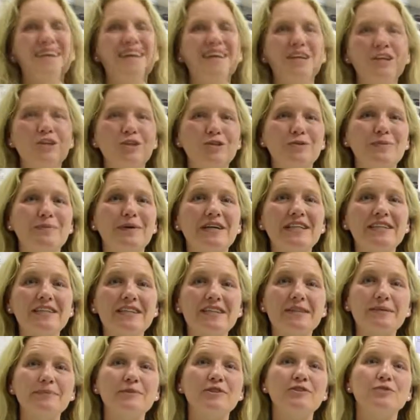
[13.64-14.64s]
Hello, my
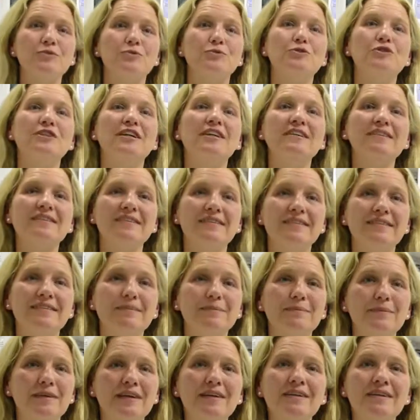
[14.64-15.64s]
name is Uta
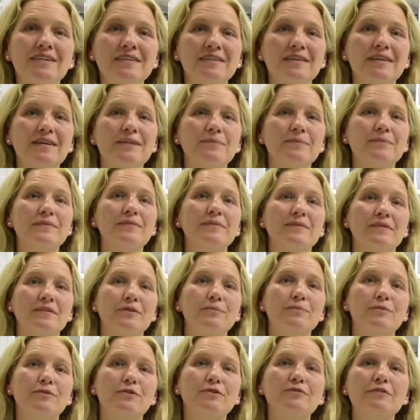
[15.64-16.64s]
Griesenbach and I'm the
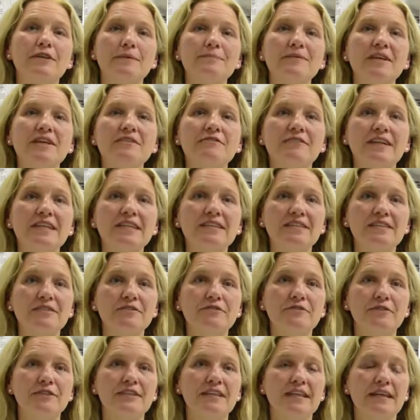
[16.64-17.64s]
Program Director
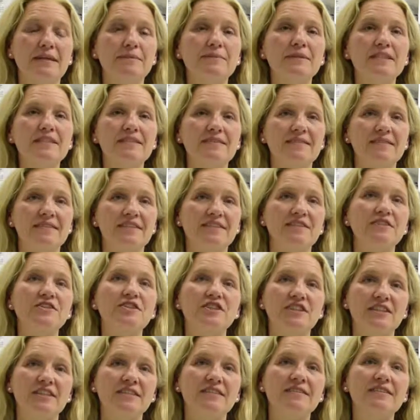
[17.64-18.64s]
for the MSc in
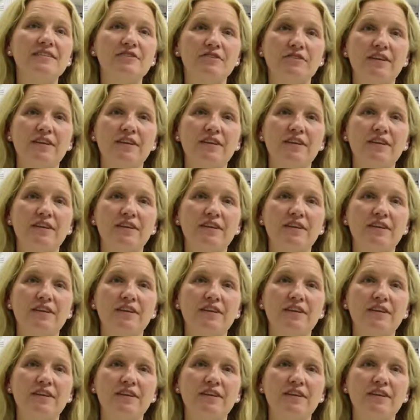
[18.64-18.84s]
Genes,